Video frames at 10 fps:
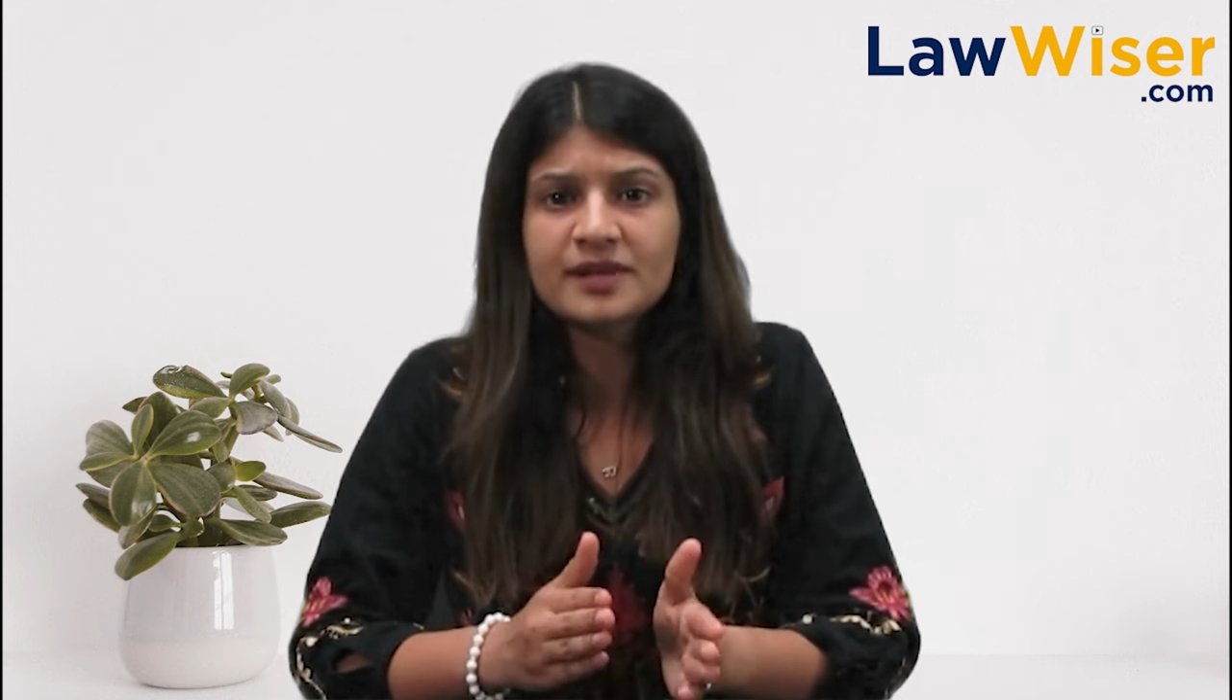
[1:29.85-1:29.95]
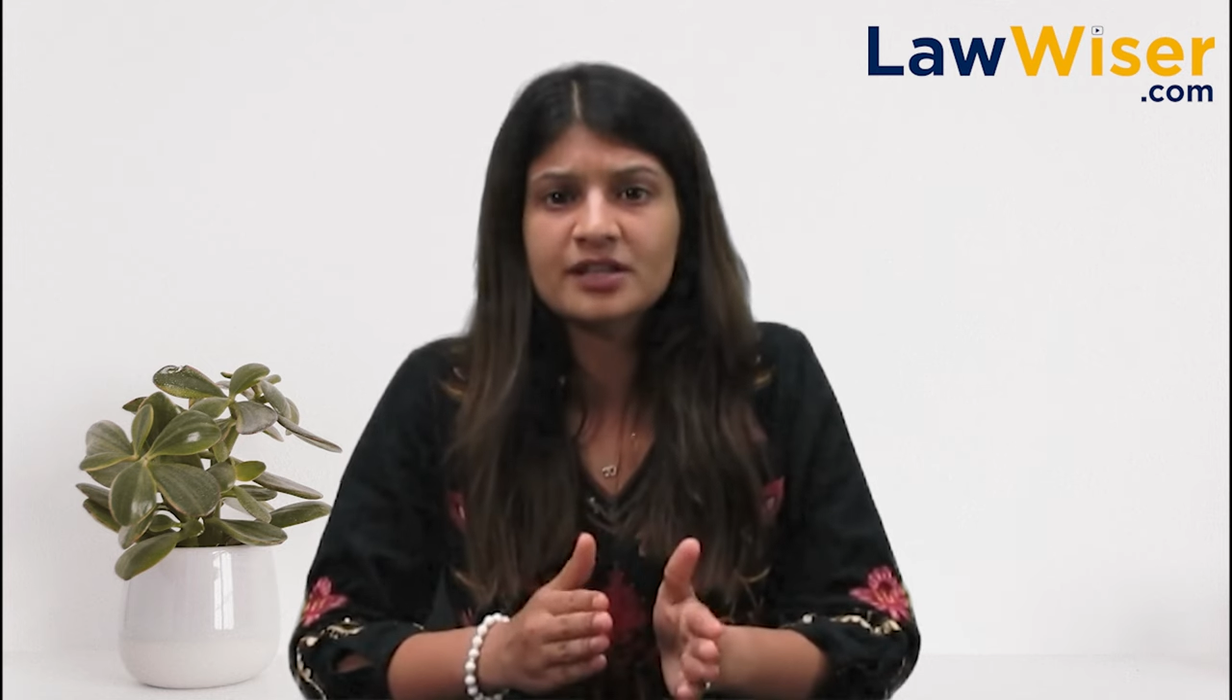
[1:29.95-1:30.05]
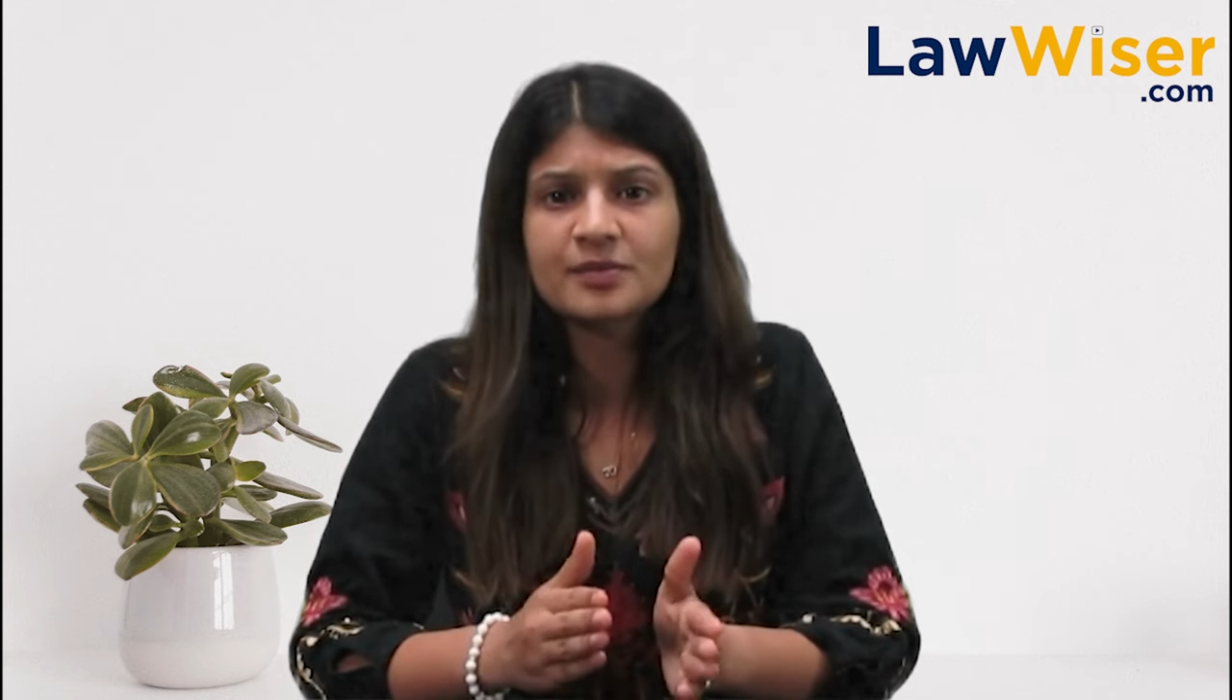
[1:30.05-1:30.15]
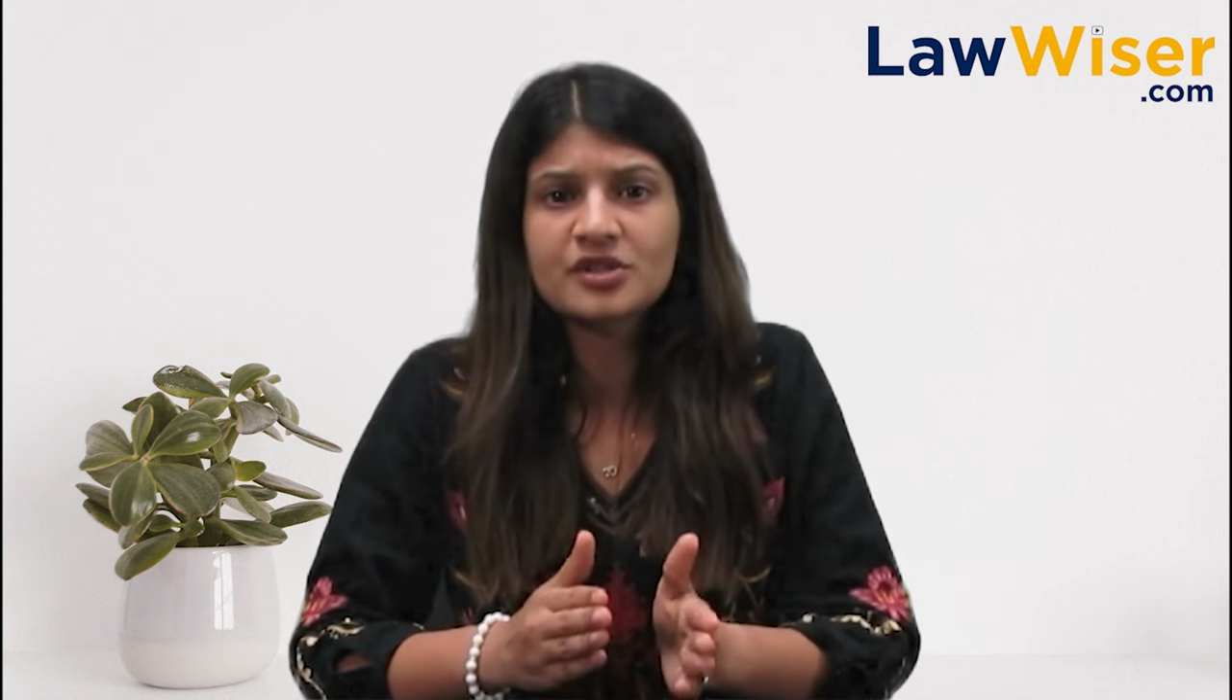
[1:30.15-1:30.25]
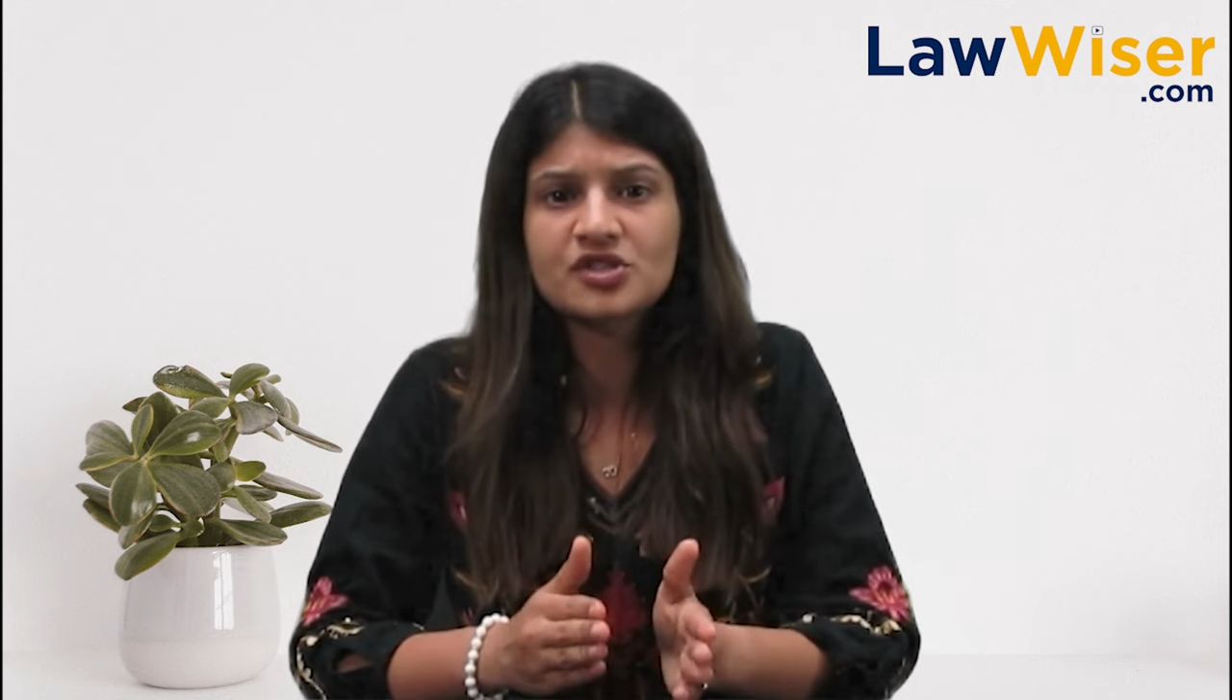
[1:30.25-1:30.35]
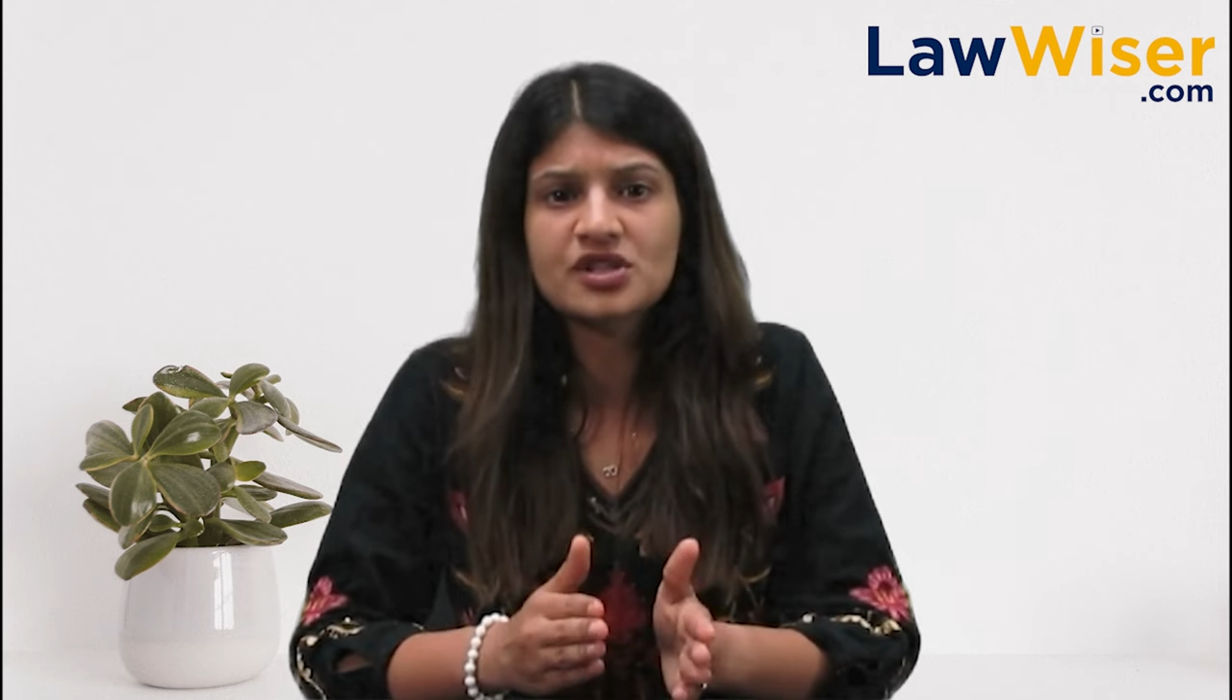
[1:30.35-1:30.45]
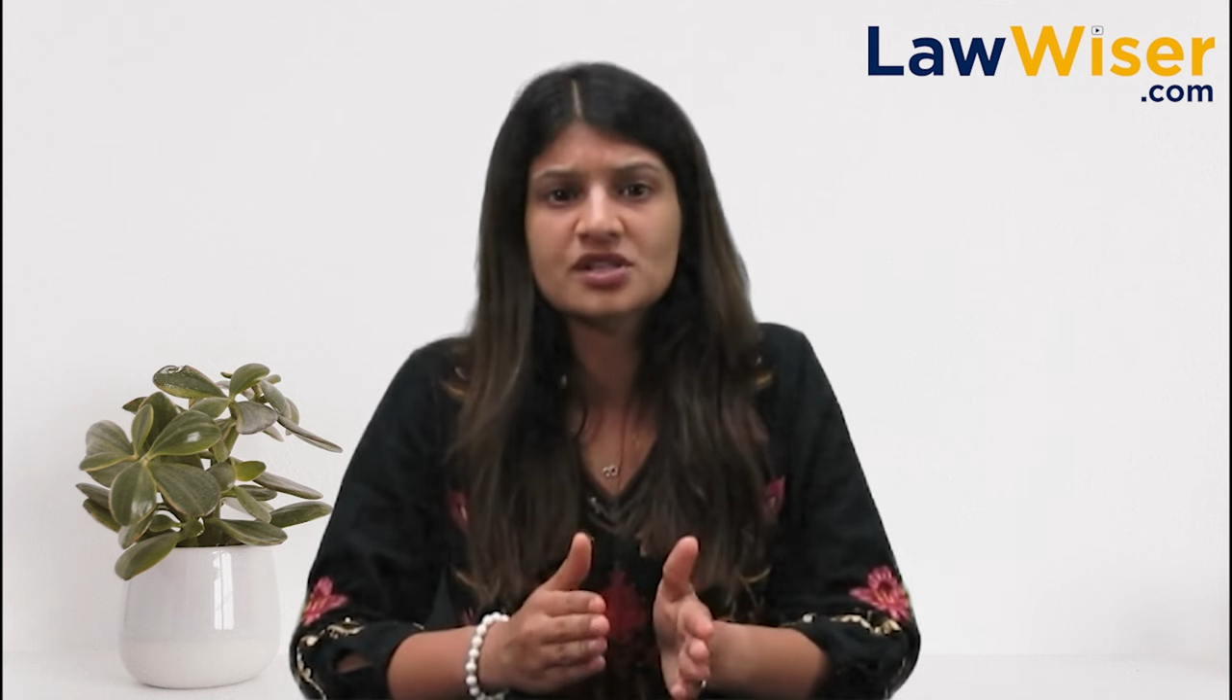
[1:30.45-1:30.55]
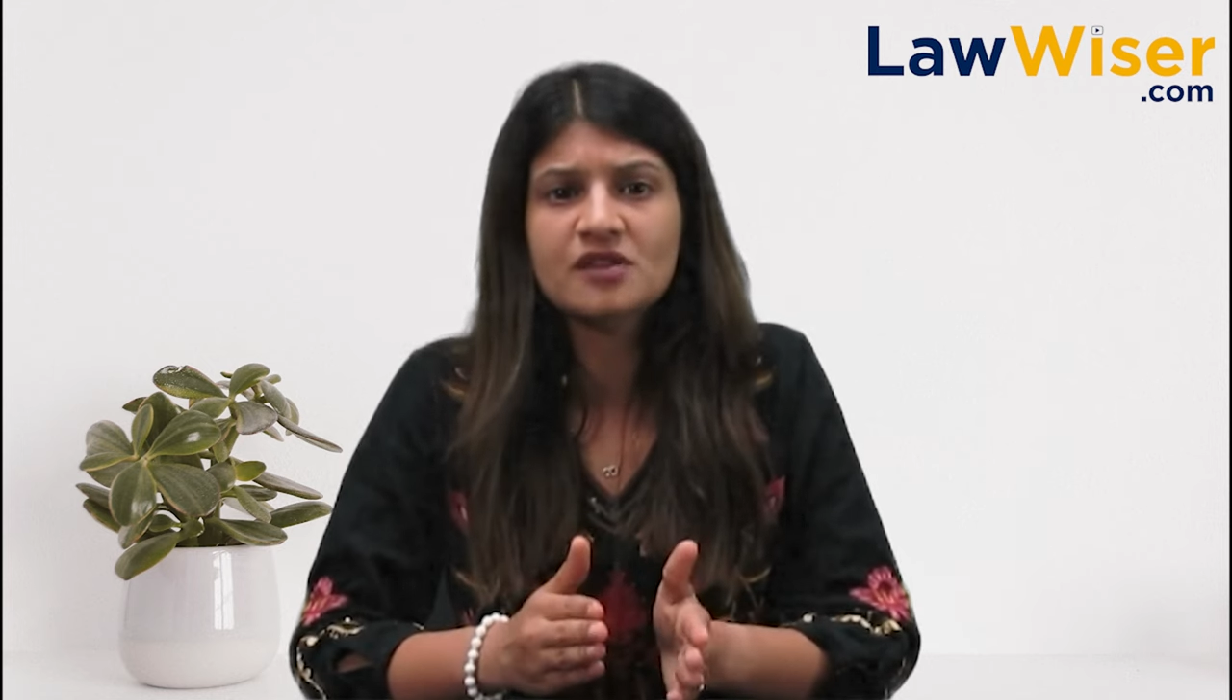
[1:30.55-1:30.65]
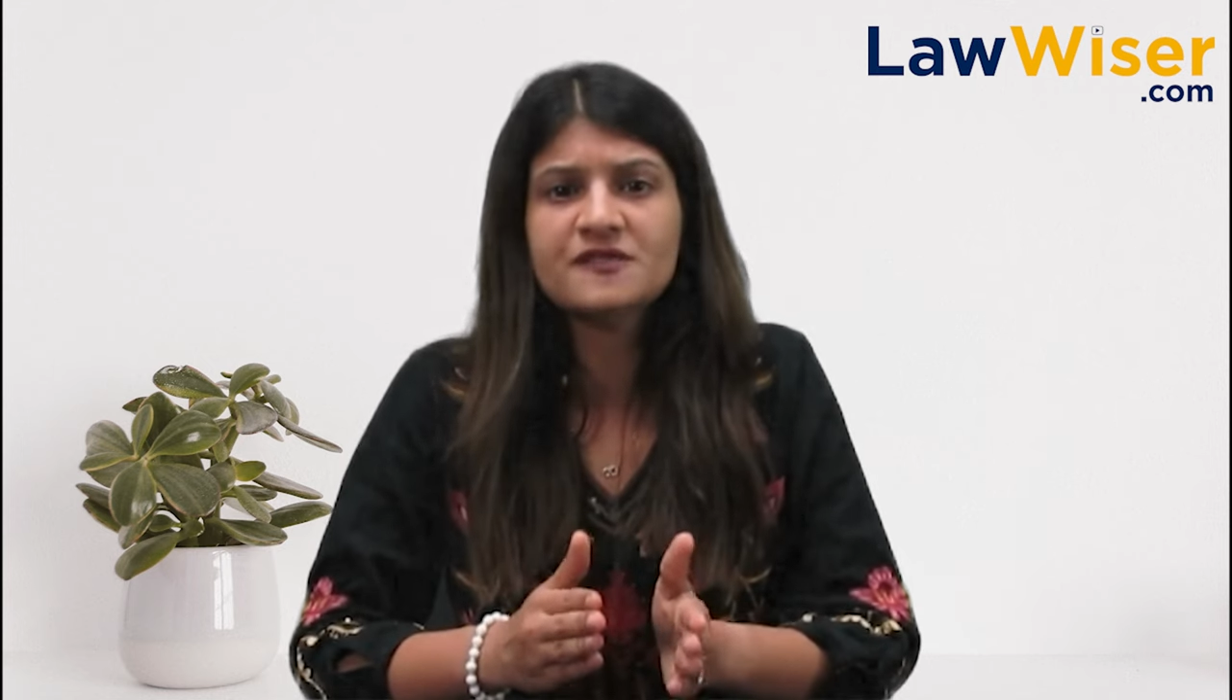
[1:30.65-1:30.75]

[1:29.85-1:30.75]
made a purchase